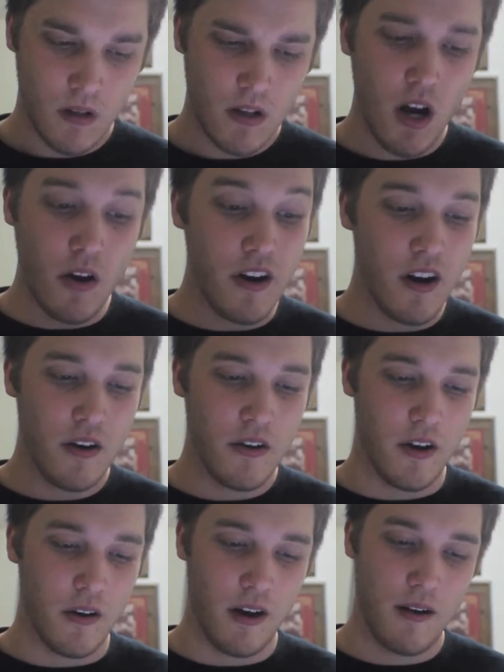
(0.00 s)
No, no,
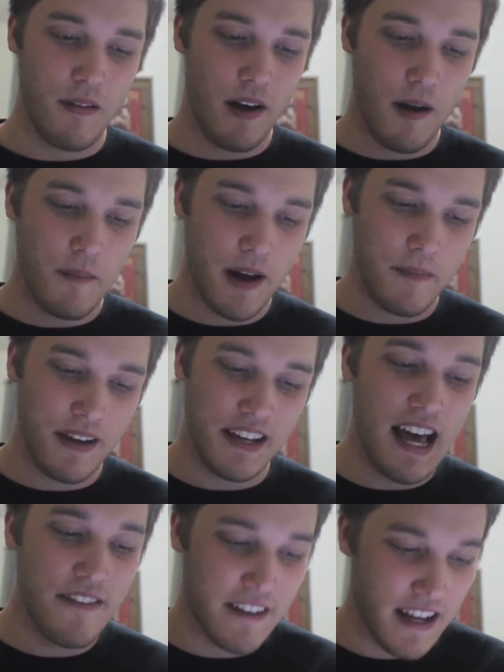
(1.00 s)
no. I'm not, I'm not
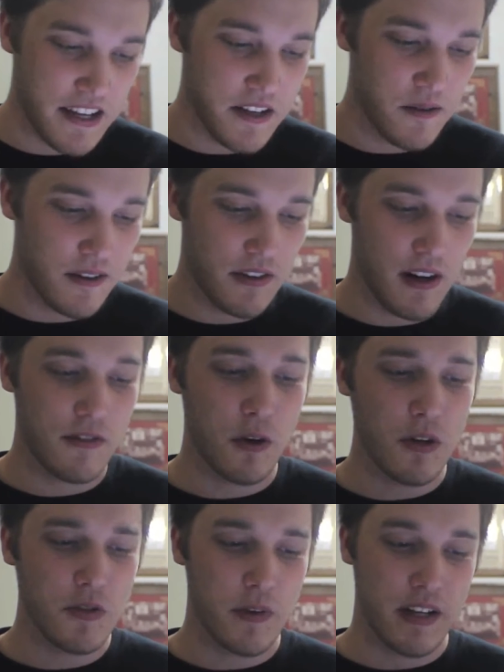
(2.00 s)
laughing at you. Of
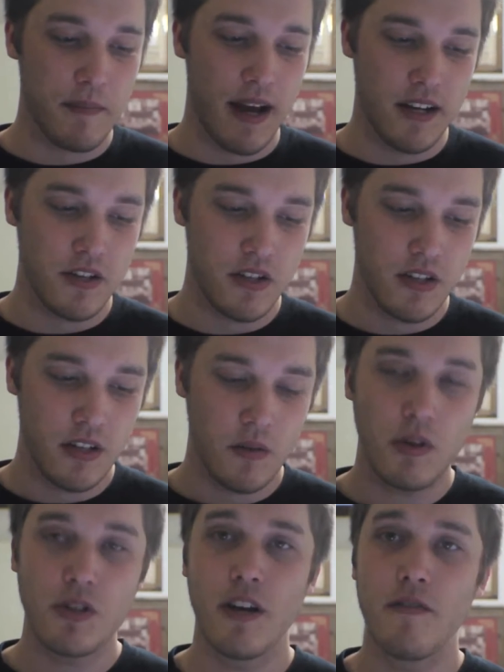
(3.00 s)
course we can match.
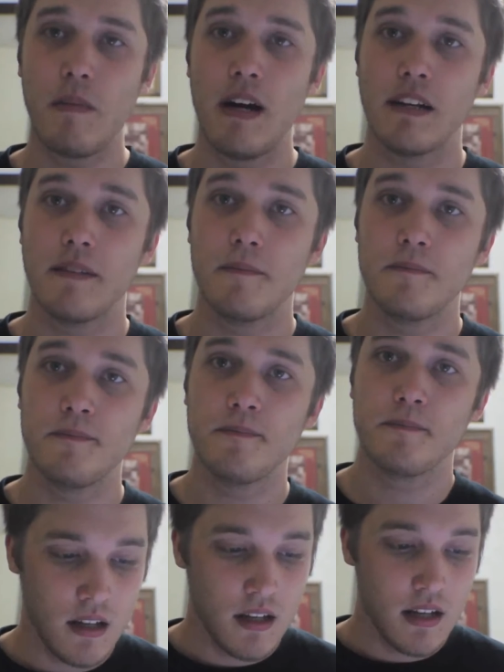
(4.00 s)
What do you have in mind?
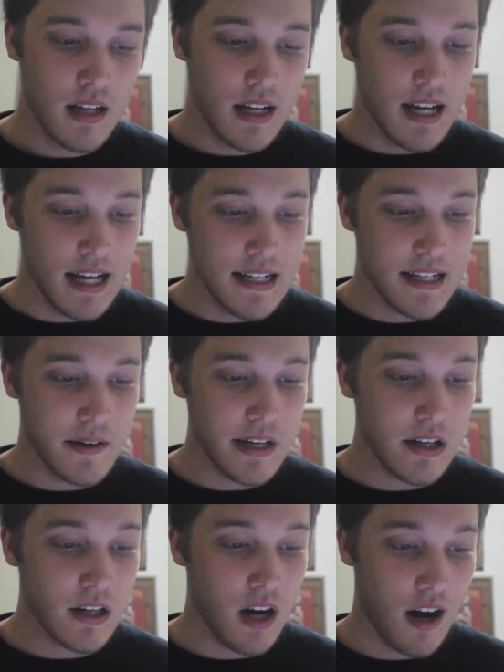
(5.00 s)

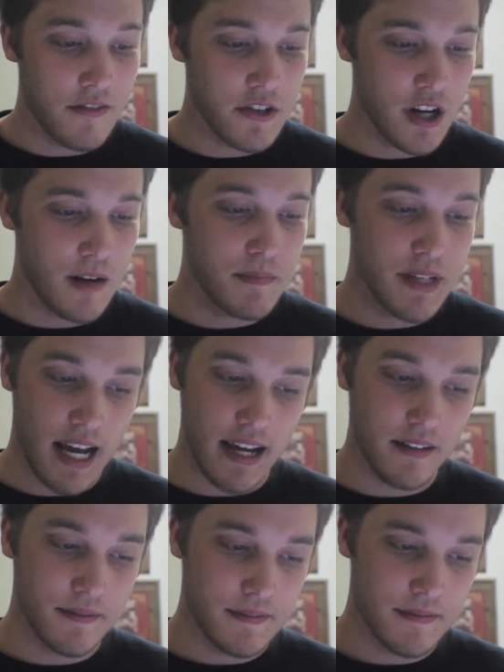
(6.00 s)
Interior coffee shop
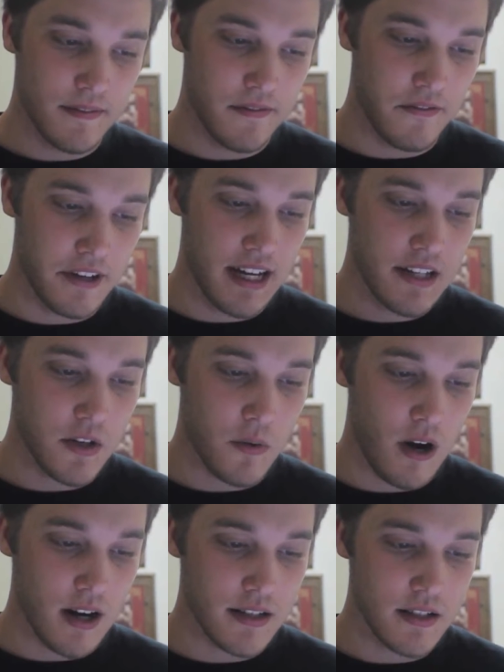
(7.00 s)
day. Vanessa
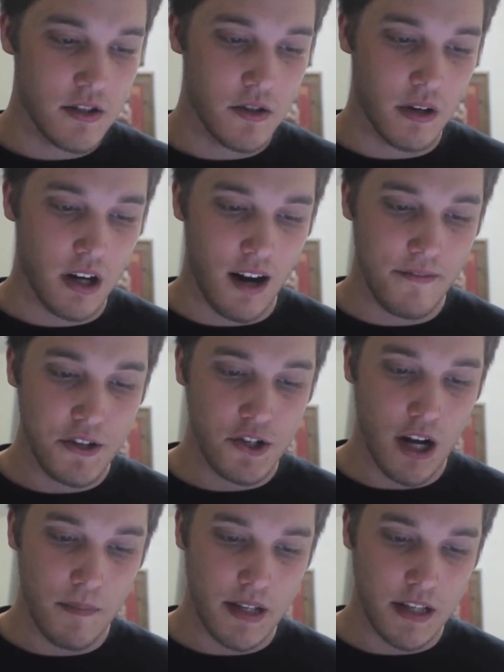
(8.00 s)
walks into a coffee
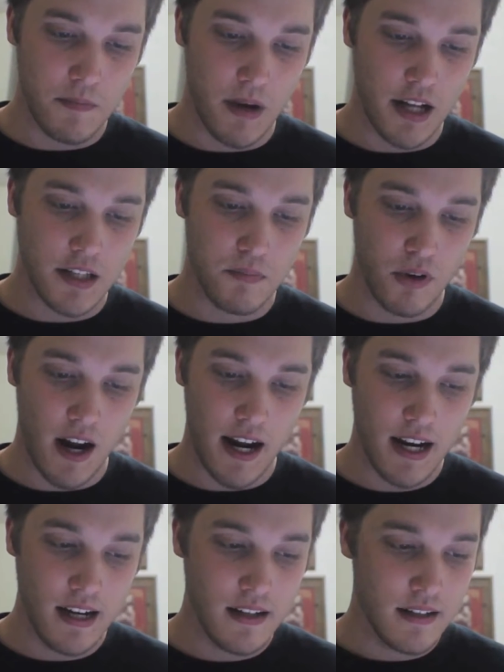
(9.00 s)
shop and spots
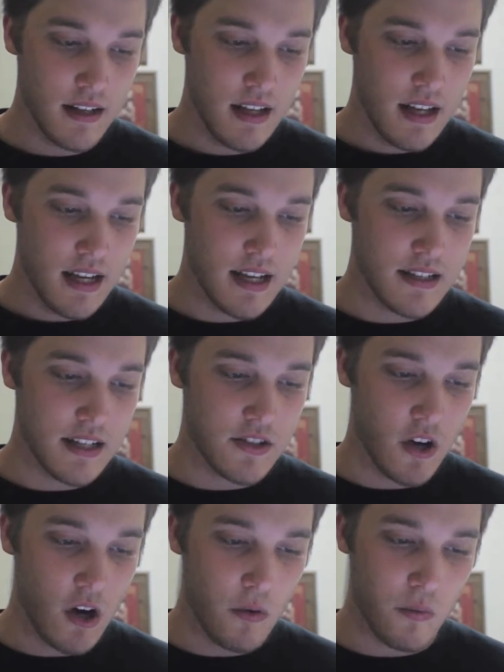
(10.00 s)
Brian. He is a
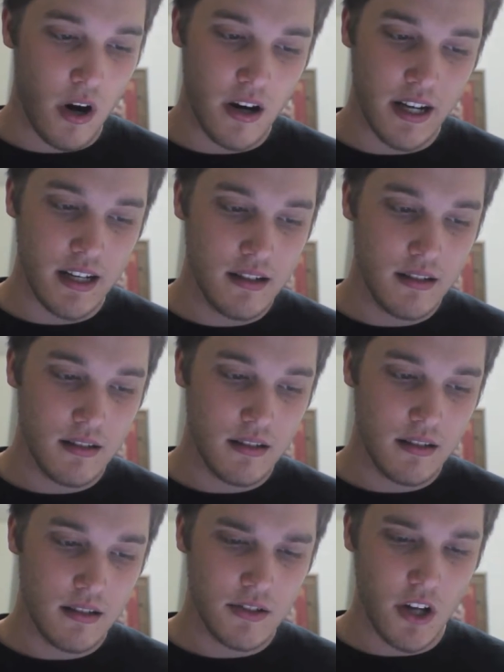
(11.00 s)
tall, rugged,
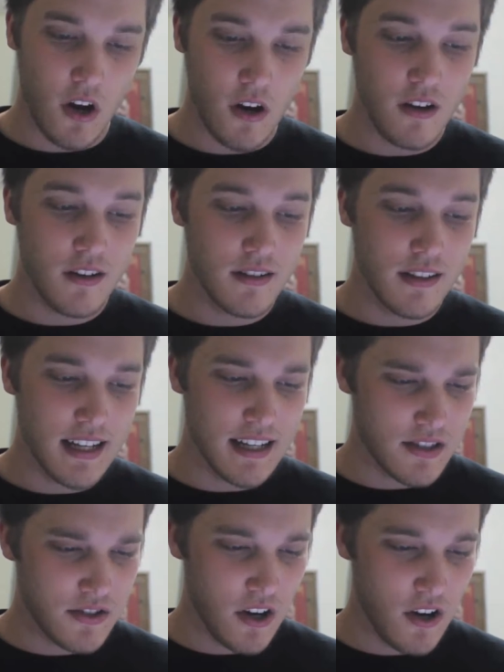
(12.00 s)
tall, he
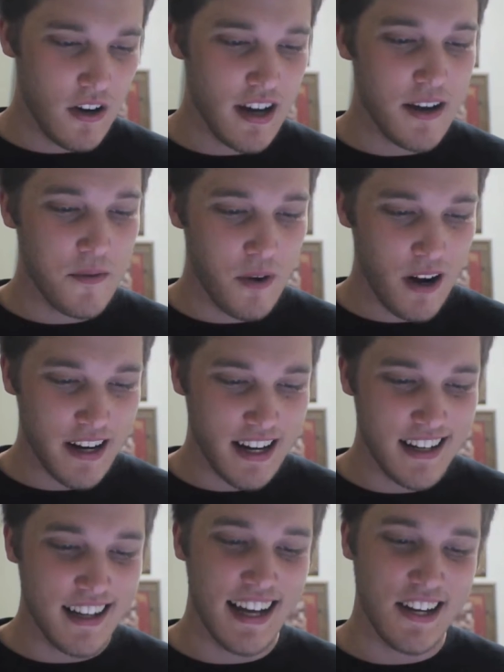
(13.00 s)
is tall and
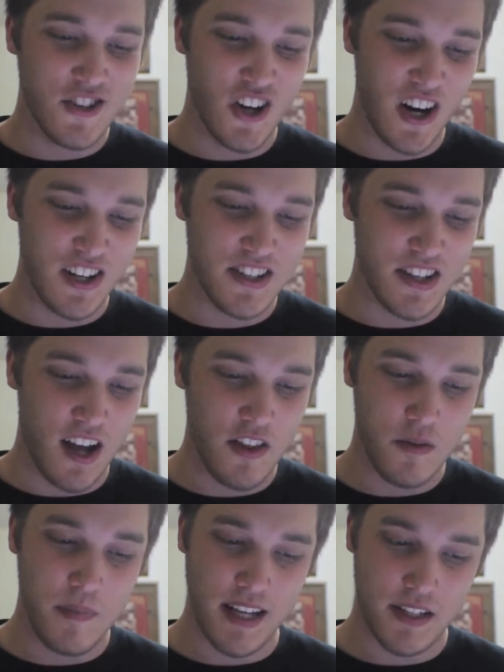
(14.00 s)
rugged, and Charlie's
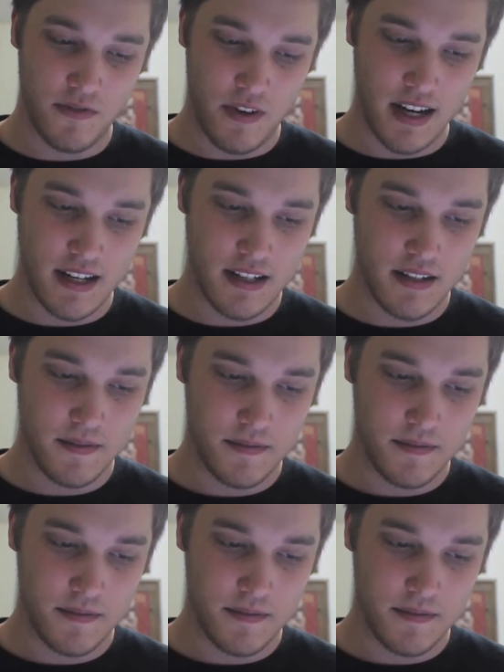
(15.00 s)
other best friend.